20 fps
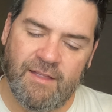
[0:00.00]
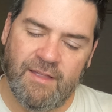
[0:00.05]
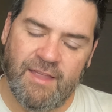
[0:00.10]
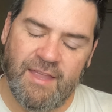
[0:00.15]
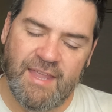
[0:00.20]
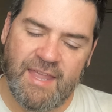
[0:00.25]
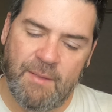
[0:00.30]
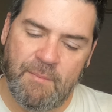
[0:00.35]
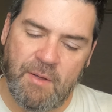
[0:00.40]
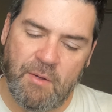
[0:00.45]

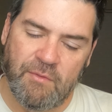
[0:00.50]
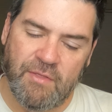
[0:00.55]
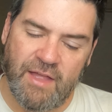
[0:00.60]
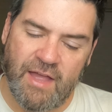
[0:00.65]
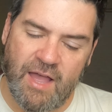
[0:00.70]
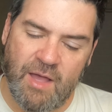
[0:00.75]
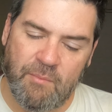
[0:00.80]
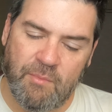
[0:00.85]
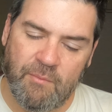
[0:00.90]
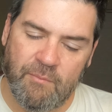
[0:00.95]
he came out with an
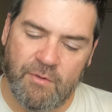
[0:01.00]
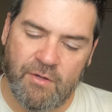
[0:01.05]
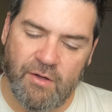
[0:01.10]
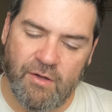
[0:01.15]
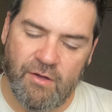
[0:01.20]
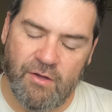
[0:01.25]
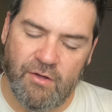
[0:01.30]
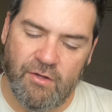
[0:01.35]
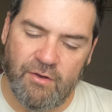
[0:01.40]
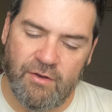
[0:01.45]
album
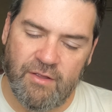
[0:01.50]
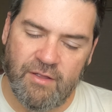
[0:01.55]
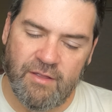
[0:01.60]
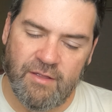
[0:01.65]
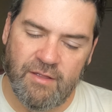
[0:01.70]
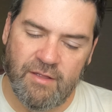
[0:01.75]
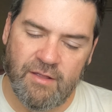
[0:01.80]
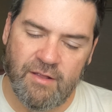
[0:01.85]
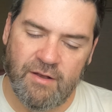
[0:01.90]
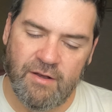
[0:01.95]
called
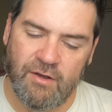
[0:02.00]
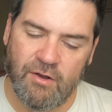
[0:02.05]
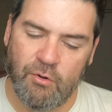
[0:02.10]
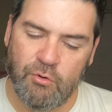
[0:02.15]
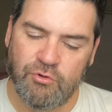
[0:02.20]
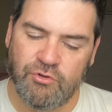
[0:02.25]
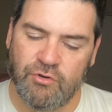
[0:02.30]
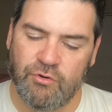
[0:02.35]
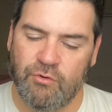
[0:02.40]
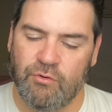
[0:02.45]

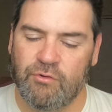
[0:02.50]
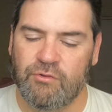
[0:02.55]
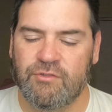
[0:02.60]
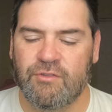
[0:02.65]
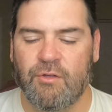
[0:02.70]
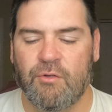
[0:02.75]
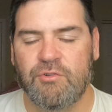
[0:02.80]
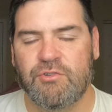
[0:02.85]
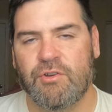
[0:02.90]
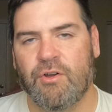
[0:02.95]
No Shoes,
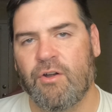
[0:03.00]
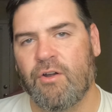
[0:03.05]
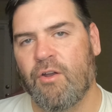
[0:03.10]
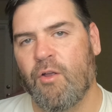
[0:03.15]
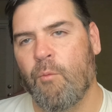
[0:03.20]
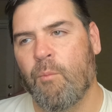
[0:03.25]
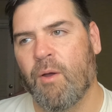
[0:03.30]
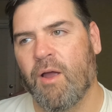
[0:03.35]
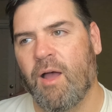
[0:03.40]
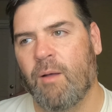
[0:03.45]
No Shirt,
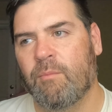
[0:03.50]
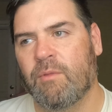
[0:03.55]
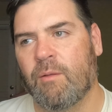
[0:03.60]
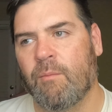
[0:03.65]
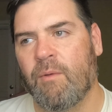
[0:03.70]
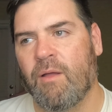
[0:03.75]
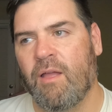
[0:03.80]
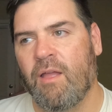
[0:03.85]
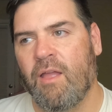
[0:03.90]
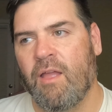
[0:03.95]
No
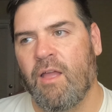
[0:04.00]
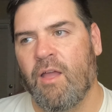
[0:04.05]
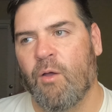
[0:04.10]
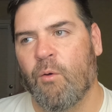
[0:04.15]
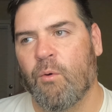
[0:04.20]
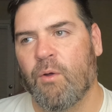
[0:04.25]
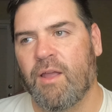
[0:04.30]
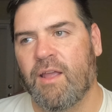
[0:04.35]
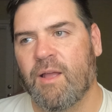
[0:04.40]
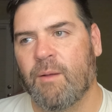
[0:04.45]
Problem,
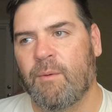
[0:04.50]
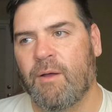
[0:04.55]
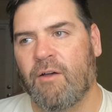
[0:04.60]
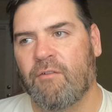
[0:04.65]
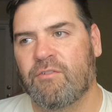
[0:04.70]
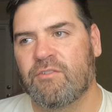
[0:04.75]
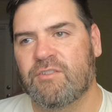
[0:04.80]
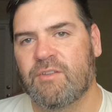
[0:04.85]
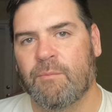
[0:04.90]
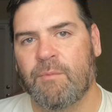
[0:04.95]
where he come
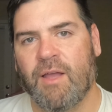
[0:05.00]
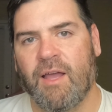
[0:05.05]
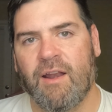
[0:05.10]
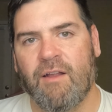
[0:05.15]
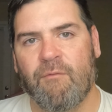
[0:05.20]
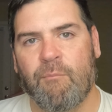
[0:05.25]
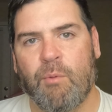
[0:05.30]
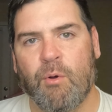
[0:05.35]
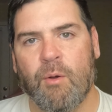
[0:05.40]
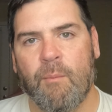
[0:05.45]
off with some kind
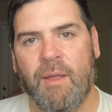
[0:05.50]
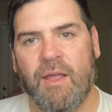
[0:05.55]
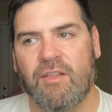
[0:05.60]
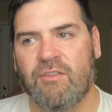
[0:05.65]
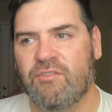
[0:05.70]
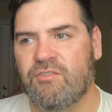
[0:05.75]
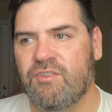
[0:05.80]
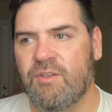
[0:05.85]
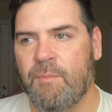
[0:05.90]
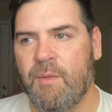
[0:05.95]
of poor
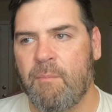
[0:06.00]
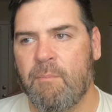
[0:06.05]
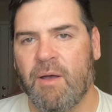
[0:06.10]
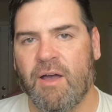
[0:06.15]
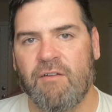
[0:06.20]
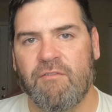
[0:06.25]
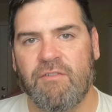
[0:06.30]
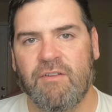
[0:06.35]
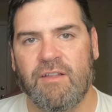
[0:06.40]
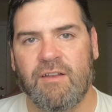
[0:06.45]
man's Jimmy
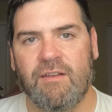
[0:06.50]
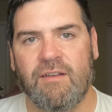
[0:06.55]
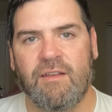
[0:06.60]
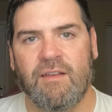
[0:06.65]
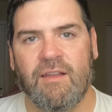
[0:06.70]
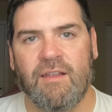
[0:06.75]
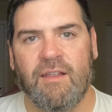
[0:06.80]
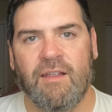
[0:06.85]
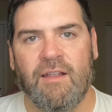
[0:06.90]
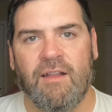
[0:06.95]
Buffett,
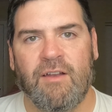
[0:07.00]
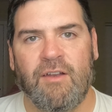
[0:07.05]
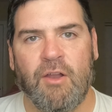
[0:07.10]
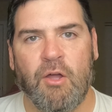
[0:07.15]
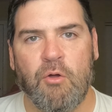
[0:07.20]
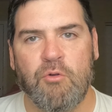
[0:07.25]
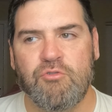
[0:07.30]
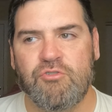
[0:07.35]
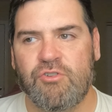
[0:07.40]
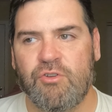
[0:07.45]

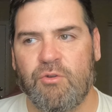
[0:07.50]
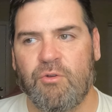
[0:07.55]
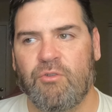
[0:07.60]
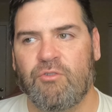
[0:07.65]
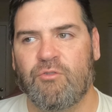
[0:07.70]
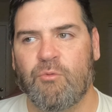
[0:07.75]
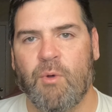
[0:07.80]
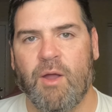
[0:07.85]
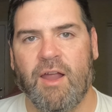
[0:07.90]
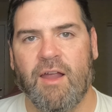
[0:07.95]
no
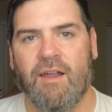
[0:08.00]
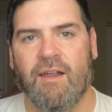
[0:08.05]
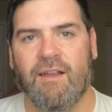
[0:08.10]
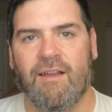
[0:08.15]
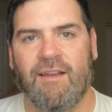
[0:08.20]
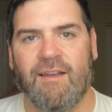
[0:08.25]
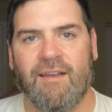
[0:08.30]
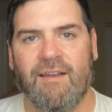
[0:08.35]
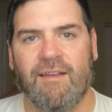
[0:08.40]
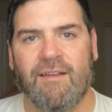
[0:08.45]
shoes
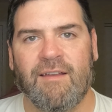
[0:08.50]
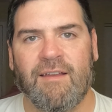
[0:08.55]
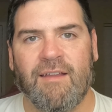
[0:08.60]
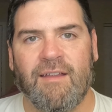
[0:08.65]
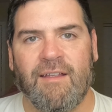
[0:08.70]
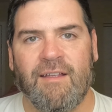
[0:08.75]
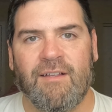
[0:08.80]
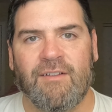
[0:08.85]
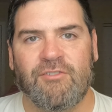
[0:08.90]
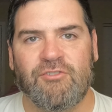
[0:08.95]
wearing,
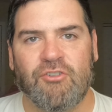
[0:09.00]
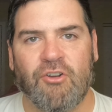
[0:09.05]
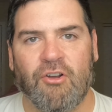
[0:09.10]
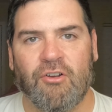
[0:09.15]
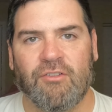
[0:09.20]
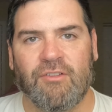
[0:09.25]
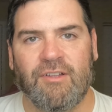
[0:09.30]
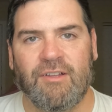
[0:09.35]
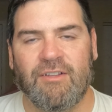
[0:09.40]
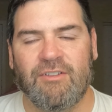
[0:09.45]

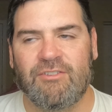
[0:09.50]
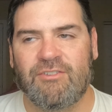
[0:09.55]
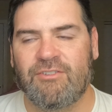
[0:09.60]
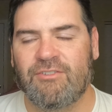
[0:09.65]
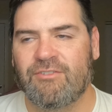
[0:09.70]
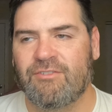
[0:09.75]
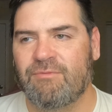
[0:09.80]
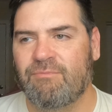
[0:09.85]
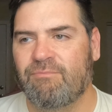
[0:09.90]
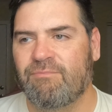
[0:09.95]

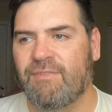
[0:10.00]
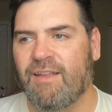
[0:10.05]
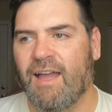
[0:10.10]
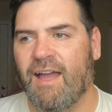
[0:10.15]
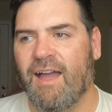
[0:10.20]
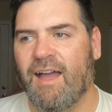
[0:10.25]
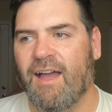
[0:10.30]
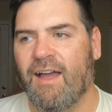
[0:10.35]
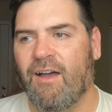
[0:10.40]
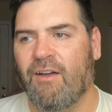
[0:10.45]
shirtless
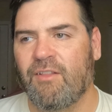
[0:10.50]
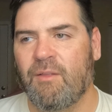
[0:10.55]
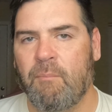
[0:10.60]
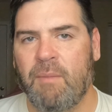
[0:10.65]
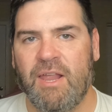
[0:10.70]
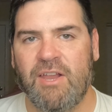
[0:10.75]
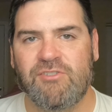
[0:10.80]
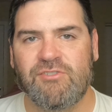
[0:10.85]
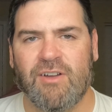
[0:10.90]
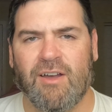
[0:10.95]
guy on the
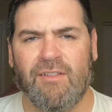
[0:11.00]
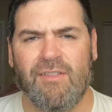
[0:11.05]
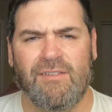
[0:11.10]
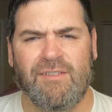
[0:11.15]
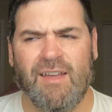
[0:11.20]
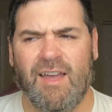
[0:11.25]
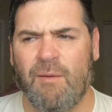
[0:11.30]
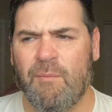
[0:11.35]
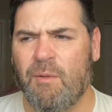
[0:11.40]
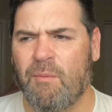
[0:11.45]
beach all the
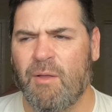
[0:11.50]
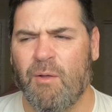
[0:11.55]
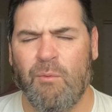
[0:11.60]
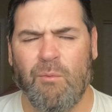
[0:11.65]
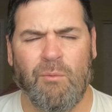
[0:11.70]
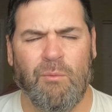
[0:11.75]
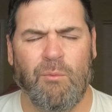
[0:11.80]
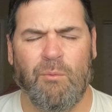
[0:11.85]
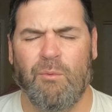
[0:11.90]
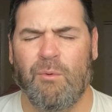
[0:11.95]
time. I'm like,
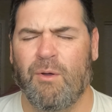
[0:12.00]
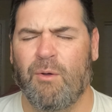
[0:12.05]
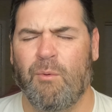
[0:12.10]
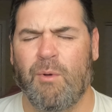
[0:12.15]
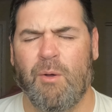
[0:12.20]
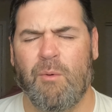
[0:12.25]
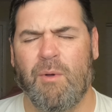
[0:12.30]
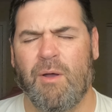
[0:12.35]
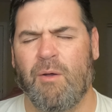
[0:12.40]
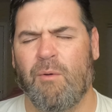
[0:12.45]

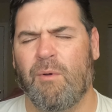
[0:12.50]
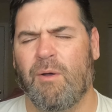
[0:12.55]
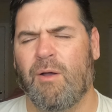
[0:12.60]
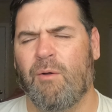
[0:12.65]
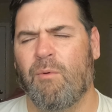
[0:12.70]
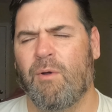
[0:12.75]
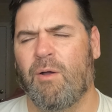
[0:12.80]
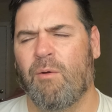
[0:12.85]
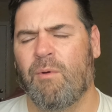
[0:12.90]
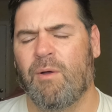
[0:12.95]

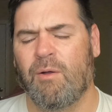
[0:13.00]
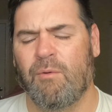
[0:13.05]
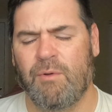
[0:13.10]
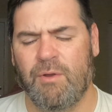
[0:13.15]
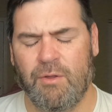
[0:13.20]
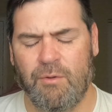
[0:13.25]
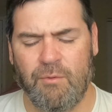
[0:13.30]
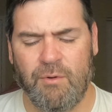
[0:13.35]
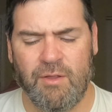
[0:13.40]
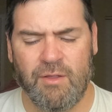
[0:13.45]
whoa,
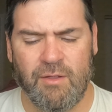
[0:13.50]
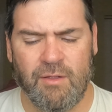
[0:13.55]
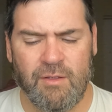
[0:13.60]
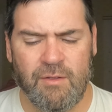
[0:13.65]
dude.